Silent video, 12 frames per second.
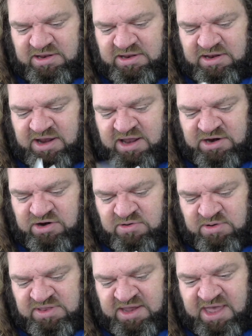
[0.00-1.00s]
had to do
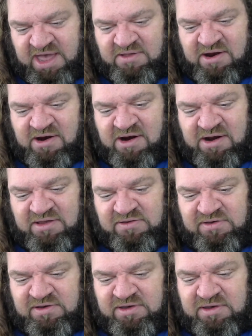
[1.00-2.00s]
with the cow, there it is.
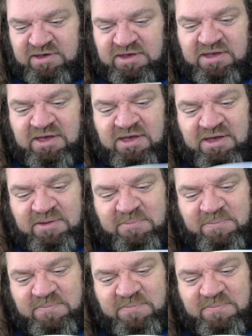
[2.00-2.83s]
Um,